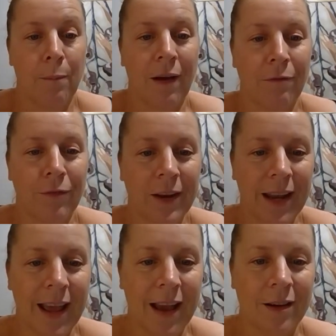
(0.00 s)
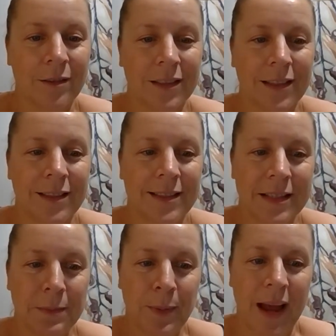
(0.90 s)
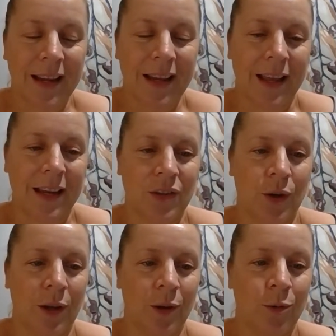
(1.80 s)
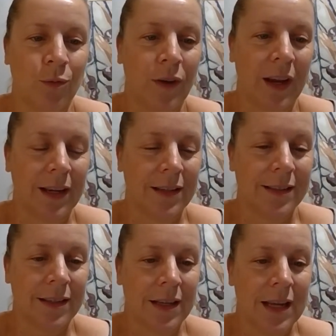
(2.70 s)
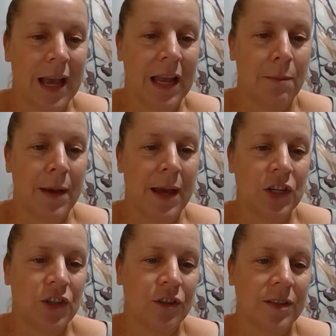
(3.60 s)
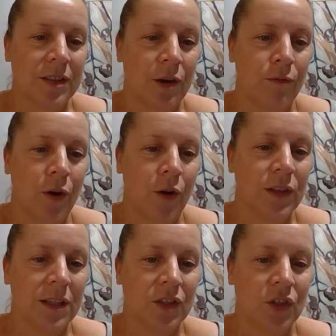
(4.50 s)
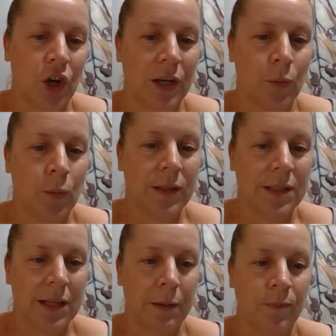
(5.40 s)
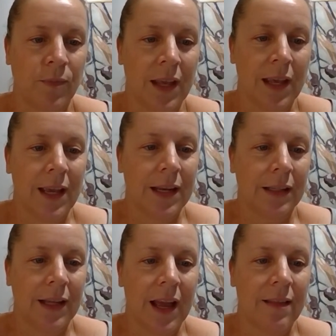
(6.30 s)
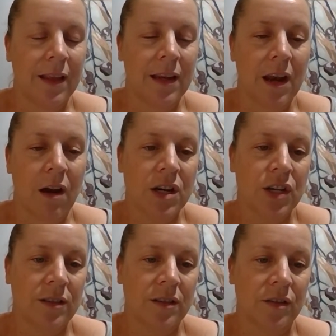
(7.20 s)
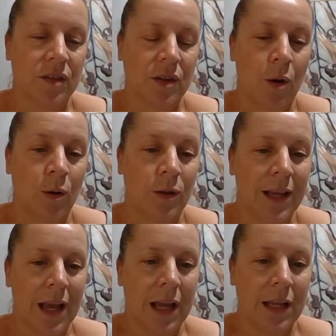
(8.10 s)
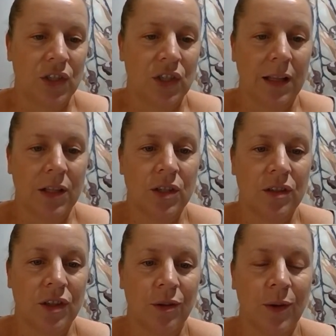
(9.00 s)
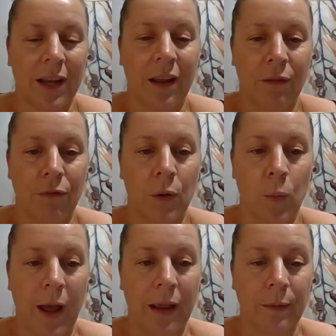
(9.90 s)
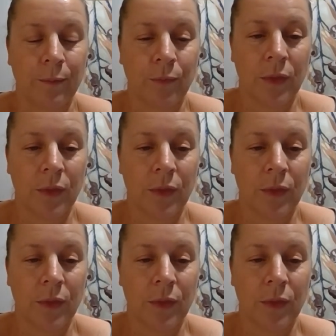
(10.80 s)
But for now, sit back and enjoy a good read and imagine yourself on this journey with Tim in a land that nourishes the soul and challenges you in every way.